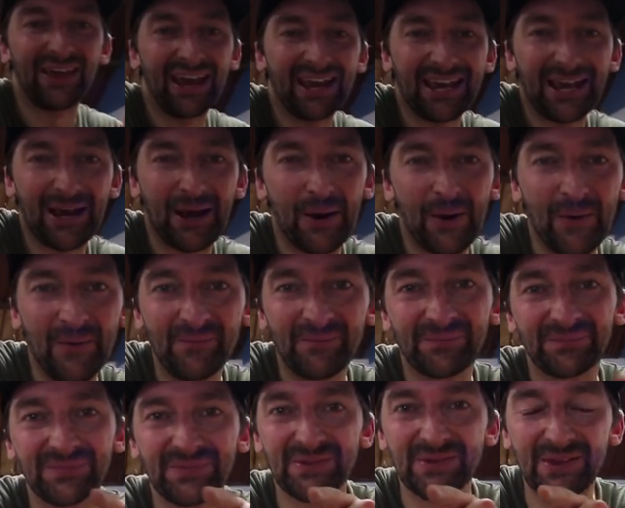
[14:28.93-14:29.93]
Thank you.
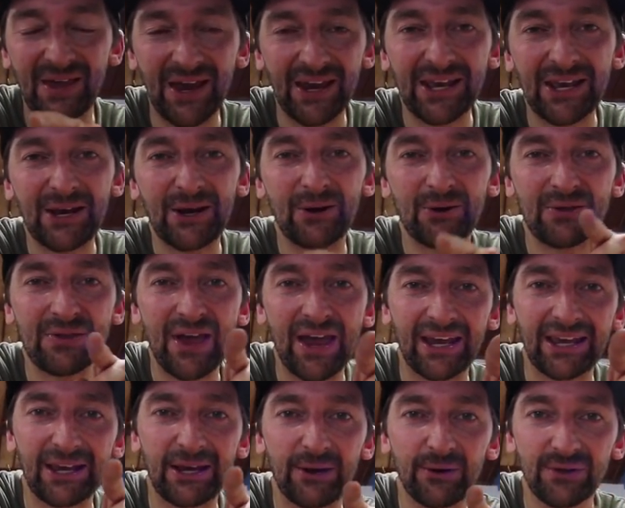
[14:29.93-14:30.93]
Thank you.
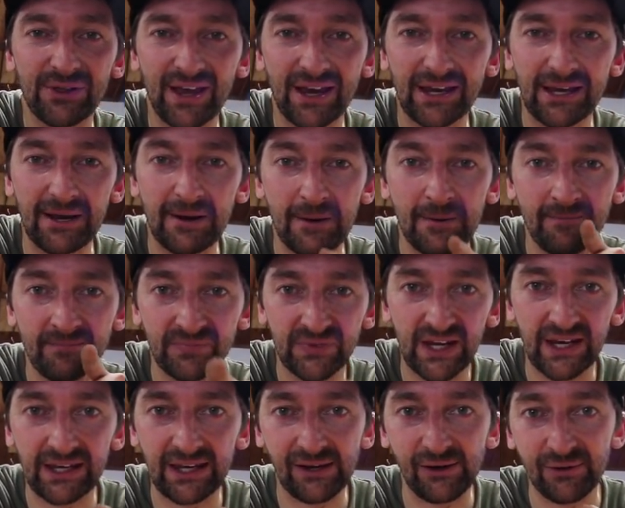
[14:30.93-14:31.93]
Thank you. Thank you.
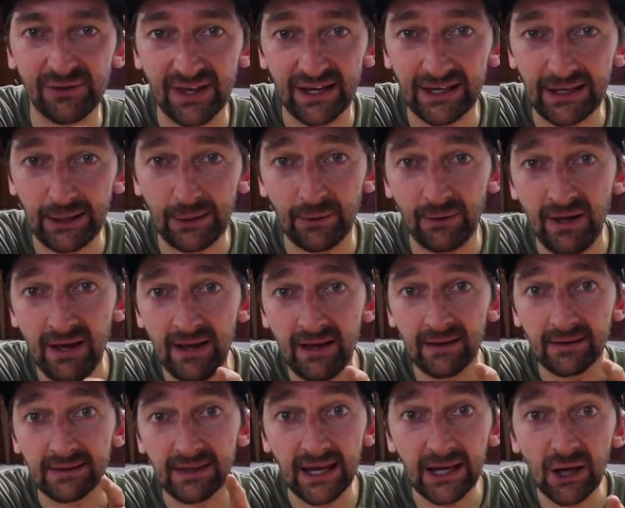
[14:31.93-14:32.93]
Thank you. Thank you.
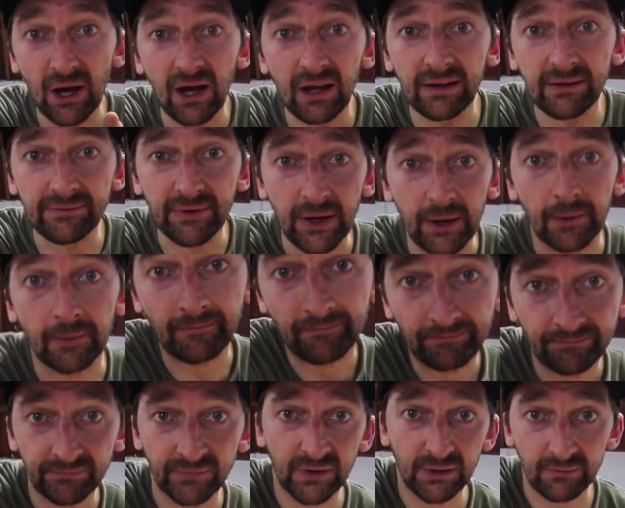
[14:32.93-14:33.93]
Thank all of you
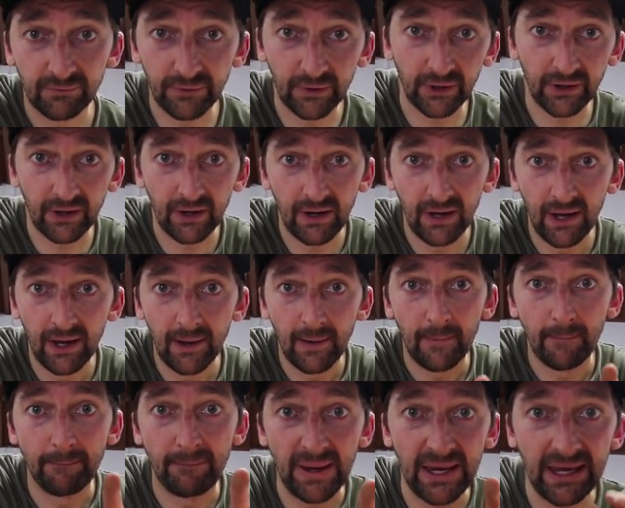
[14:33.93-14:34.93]

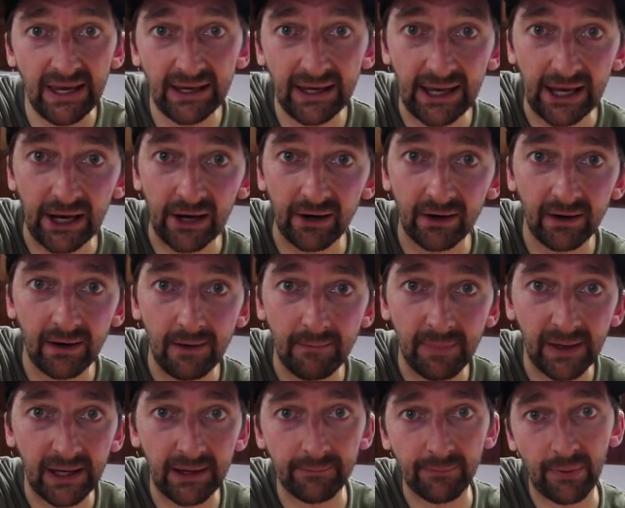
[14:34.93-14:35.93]
for being here,
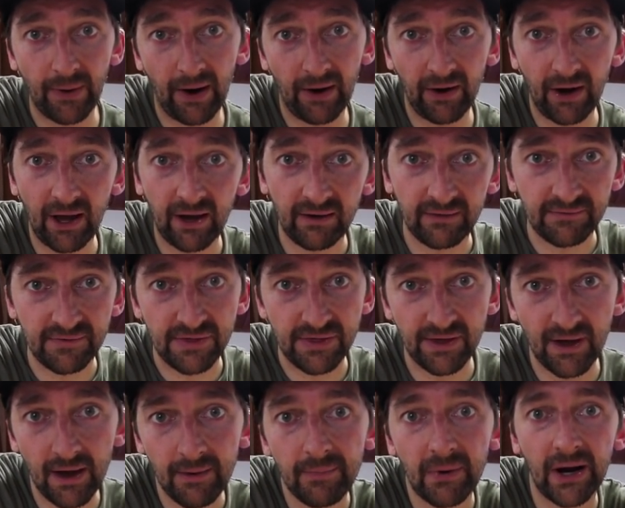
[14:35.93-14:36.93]
being part of
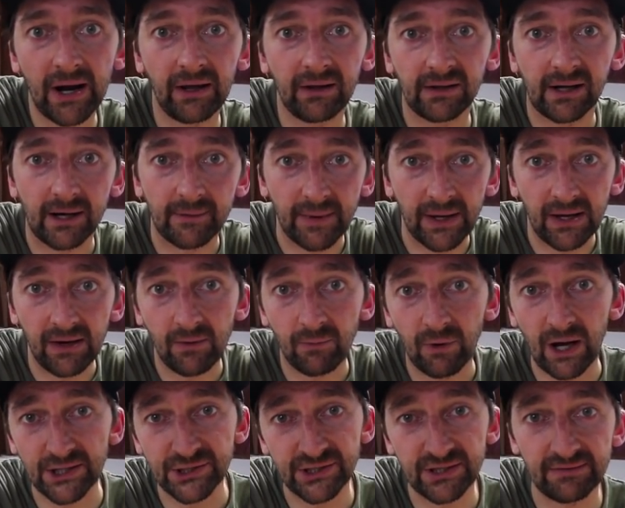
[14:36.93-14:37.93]
the Braille Army,
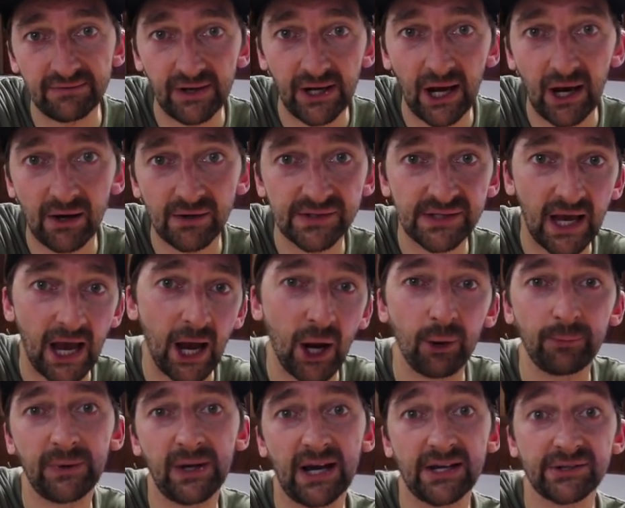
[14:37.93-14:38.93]
watching the videos. I
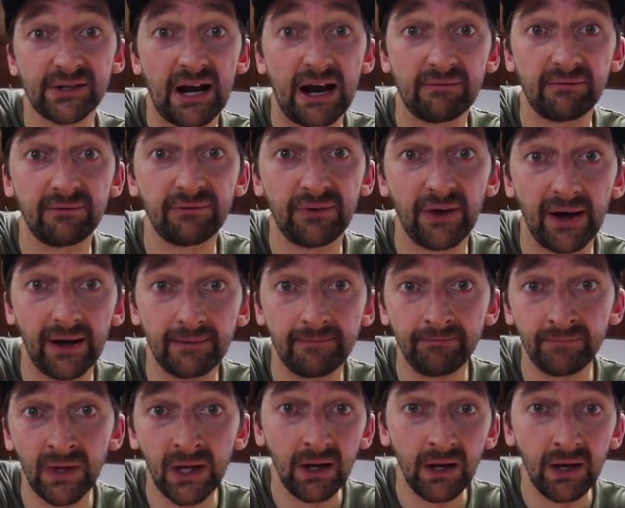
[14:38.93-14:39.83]
hope you guys are having fun.